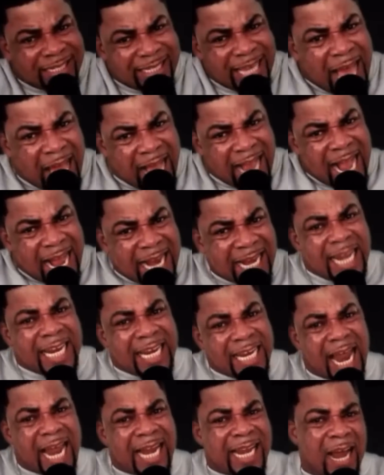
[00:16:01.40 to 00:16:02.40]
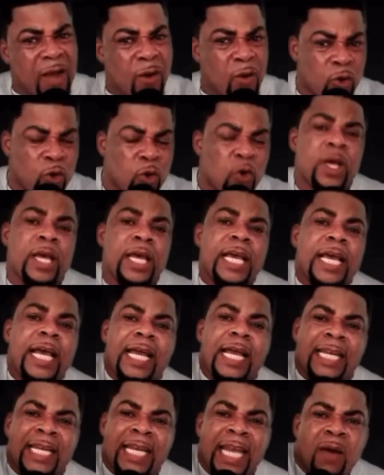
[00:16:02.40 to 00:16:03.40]
sa Canada dada ho no
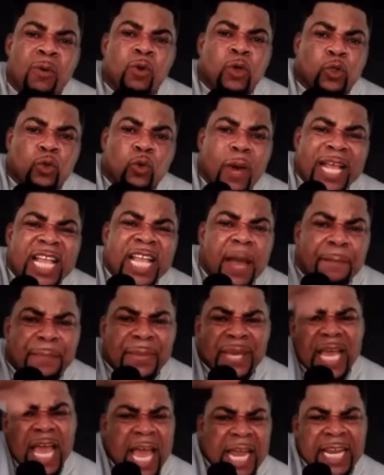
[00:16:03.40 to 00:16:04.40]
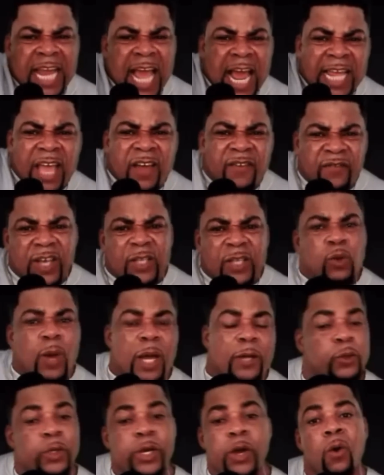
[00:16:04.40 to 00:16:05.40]
na wo so anya bi e de ayemfa so
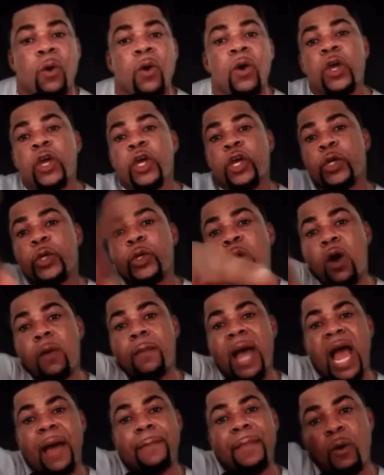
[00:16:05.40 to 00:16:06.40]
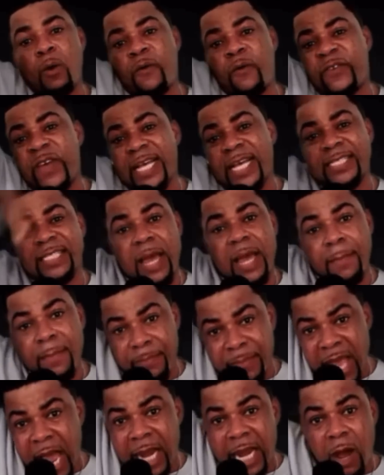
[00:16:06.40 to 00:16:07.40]
ato ye ho John Mahama wo first time
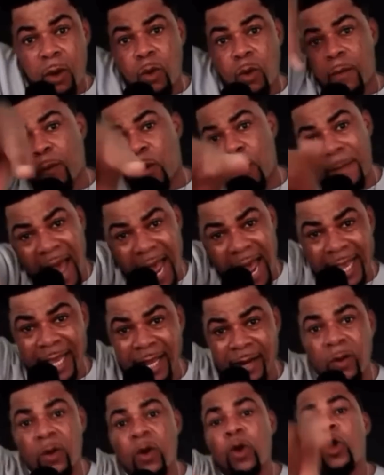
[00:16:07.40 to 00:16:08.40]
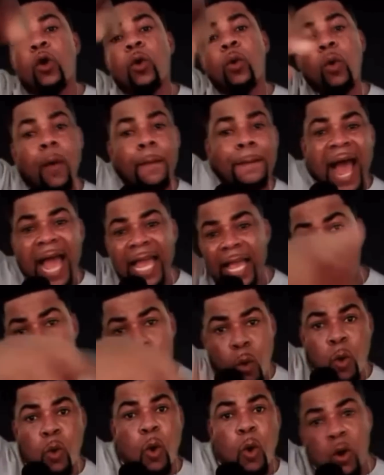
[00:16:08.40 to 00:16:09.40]
bia na wo ba ye no wo ba ye
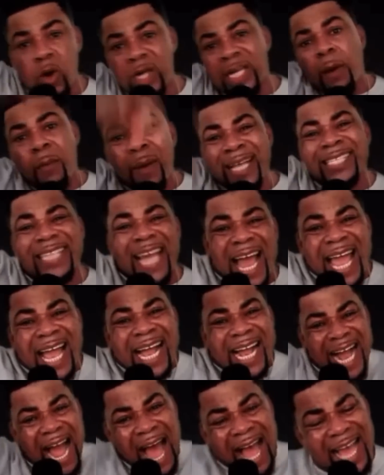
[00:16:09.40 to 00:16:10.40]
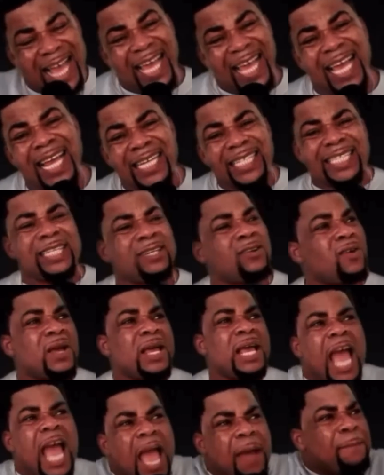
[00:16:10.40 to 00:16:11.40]
wo nko na wata eka enti no
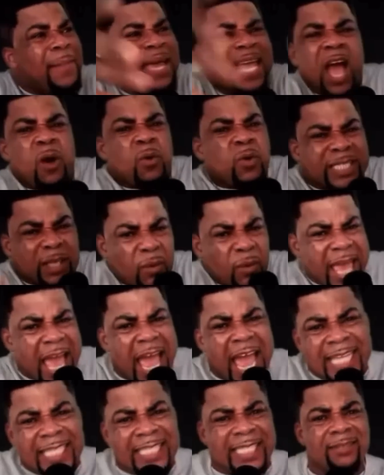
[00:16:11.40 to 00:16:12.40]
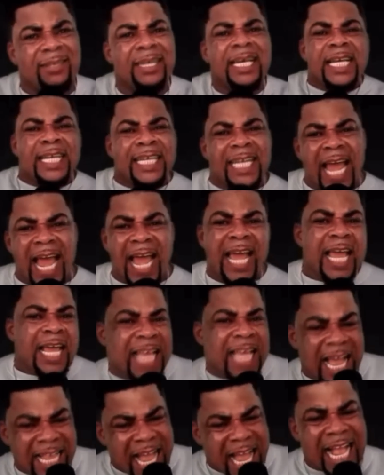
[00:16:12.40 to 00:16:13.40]
emma ya wo sa wo ye angel na
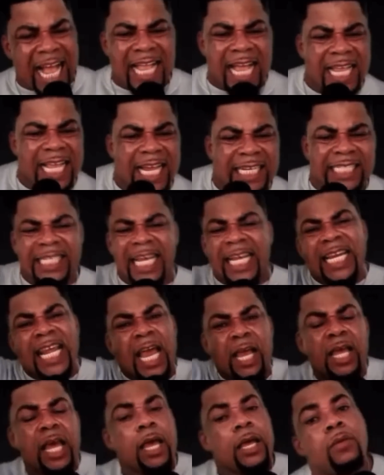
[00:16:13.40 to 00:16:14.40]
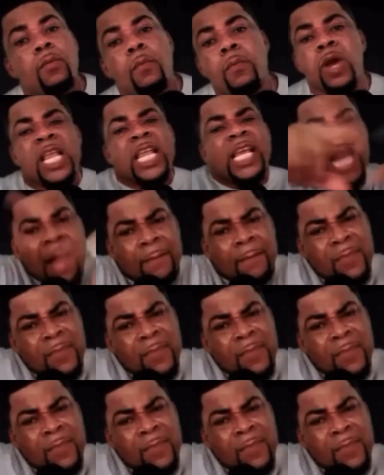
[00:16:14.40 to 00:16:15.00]
ya te se ne munyina